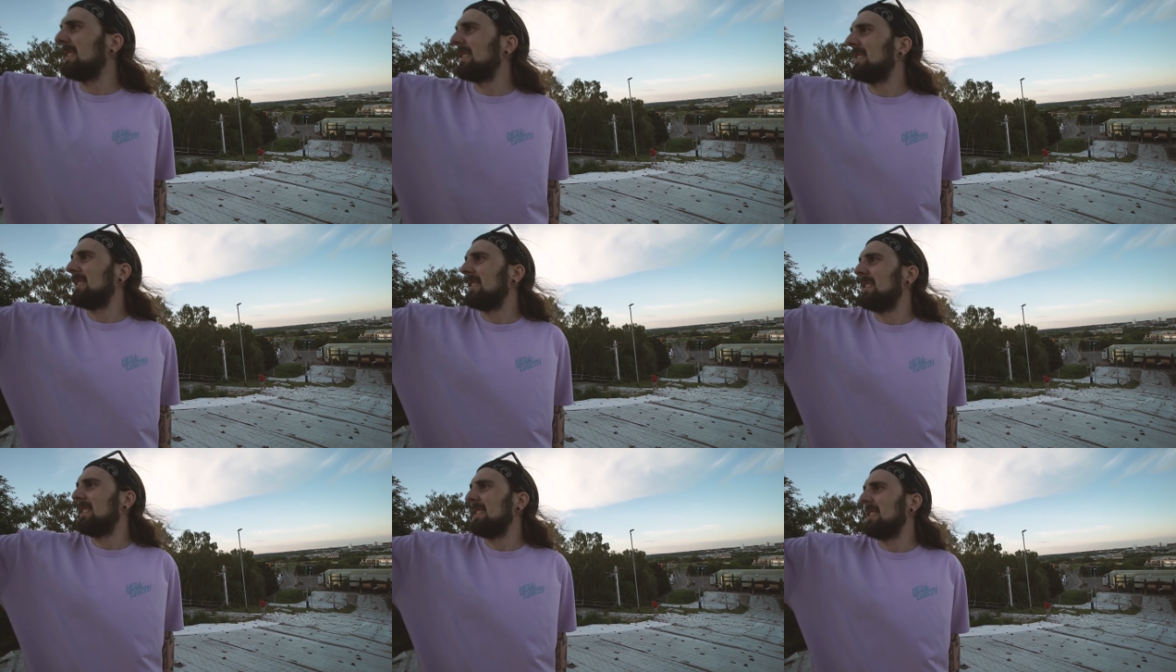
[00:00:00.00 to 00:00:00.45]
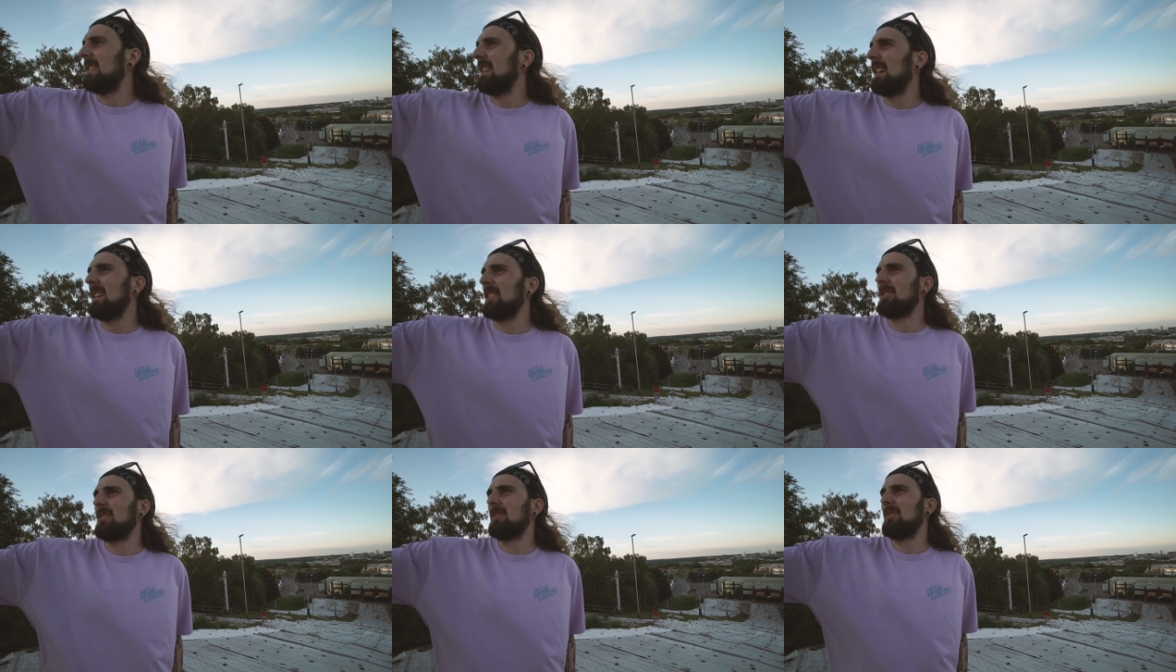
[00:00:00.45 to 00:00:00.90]
is
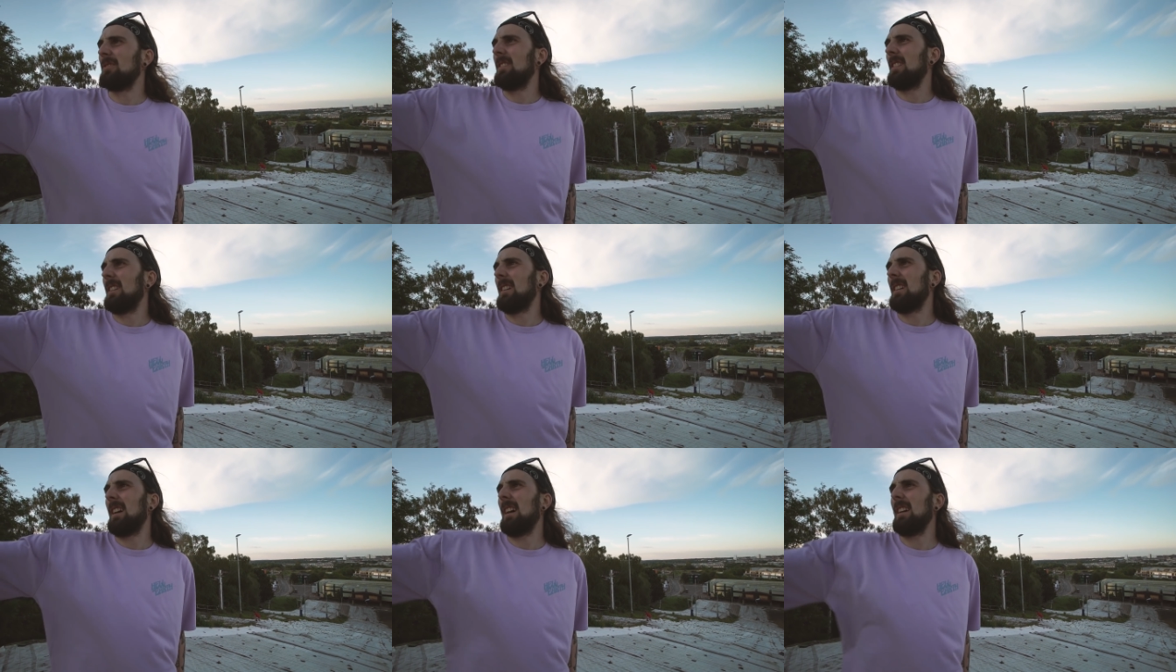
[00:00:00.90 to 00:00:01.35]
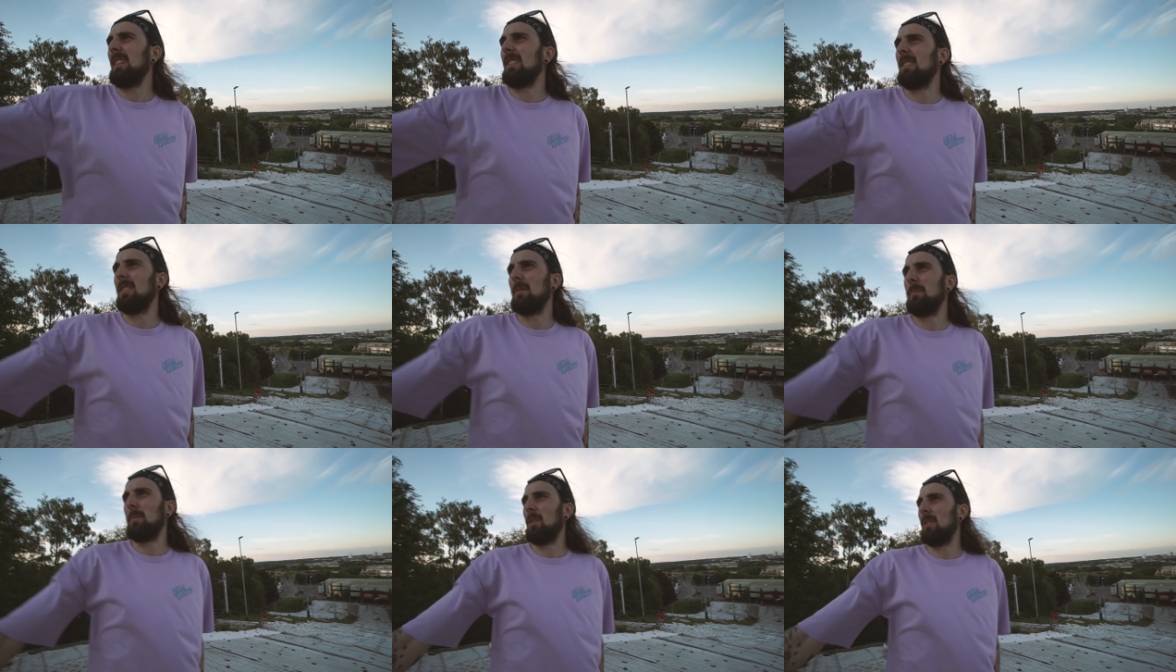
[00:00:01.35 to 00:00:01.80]
naturally
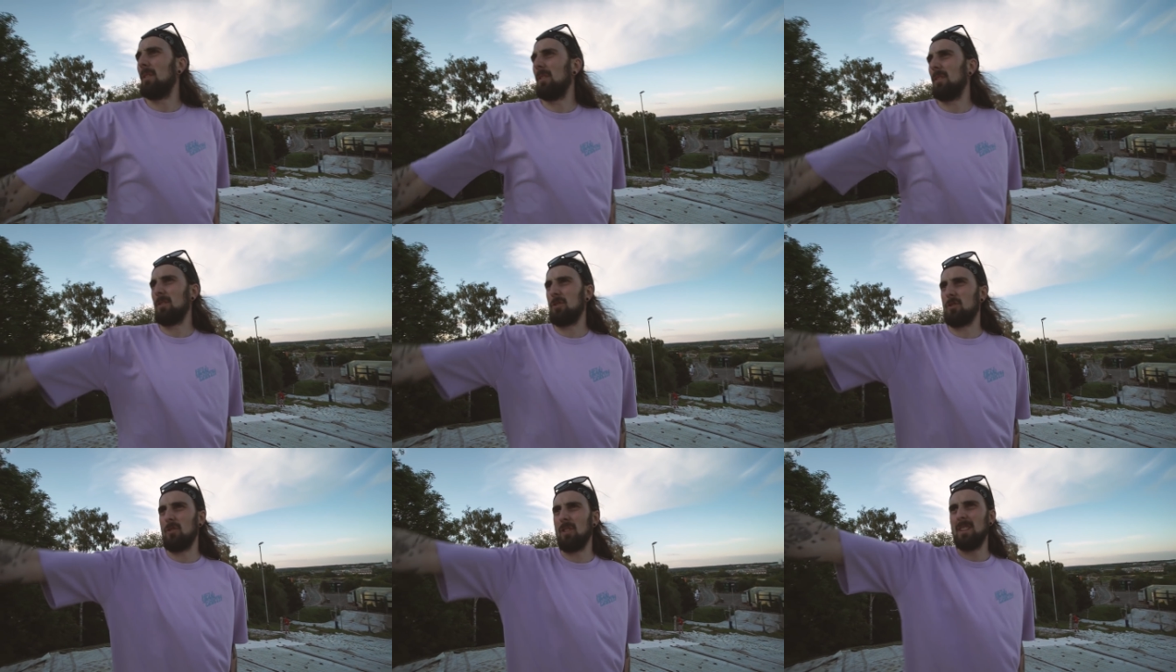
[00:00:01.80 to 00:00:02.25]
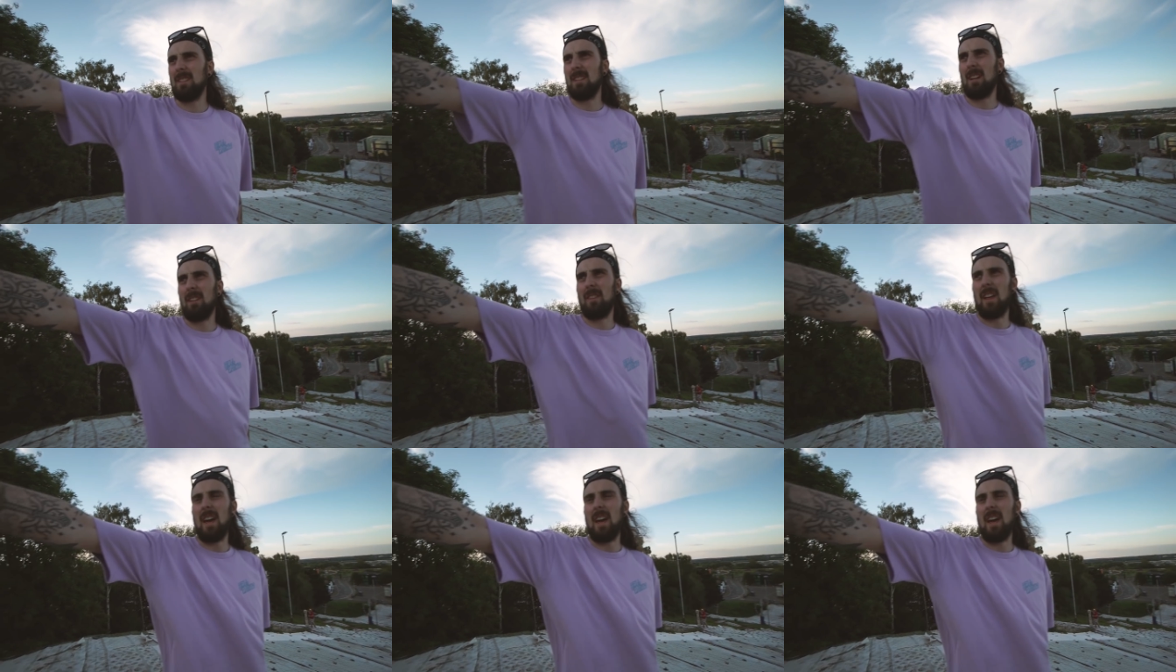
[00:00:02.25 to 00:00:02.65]
higher, but the trees down